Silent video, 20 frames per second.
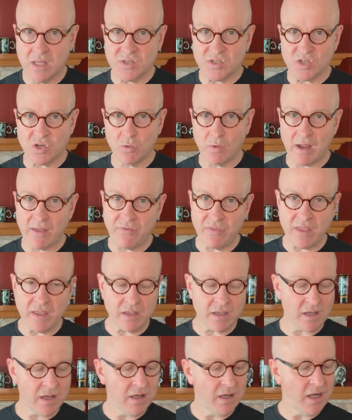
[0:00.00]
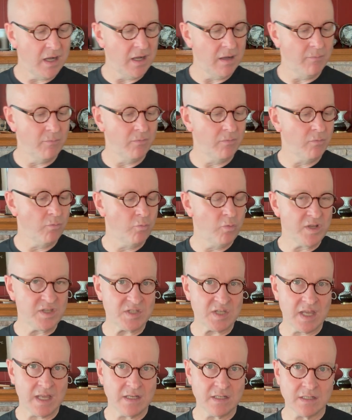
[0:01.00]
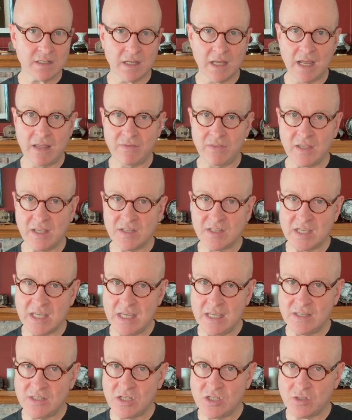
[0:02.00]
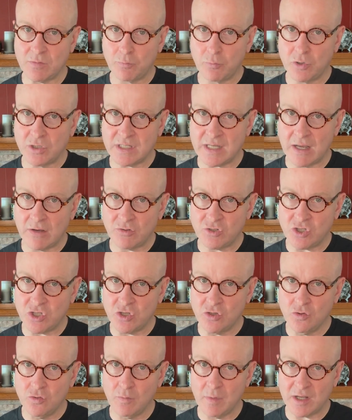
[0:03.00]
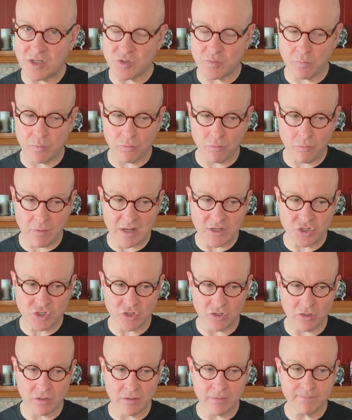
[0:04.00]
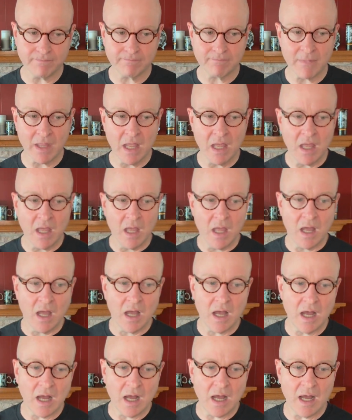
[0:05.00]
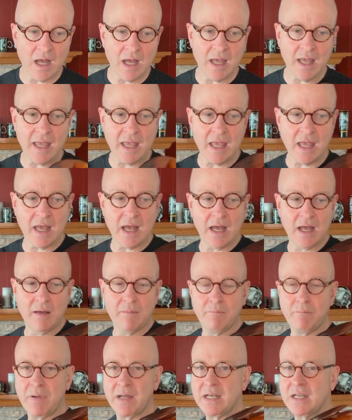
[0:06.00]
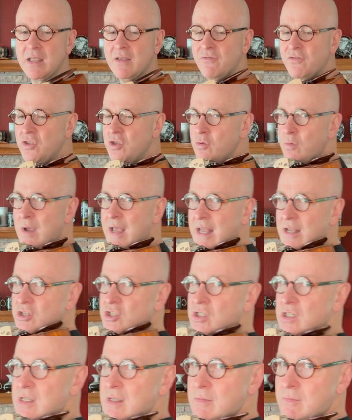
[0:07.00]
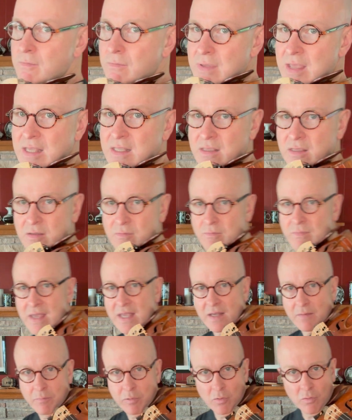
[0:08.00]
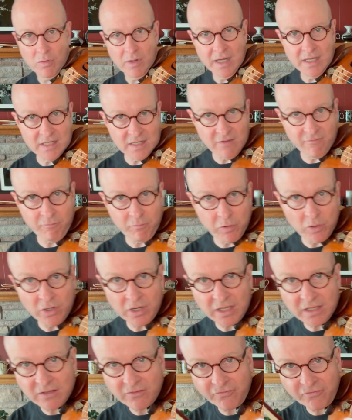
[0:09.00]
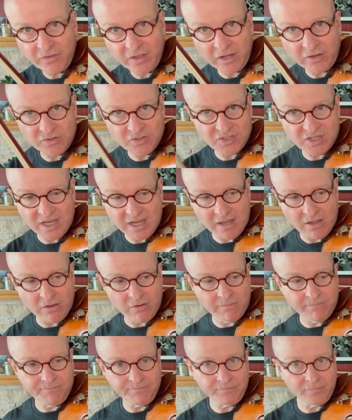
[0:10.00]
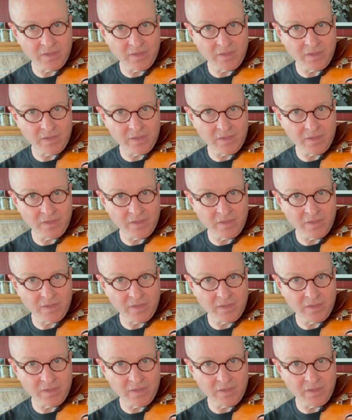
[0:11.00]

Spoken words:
So I think I think it's easy to put down too much pressure But if you actually make a point of putting the fingers down,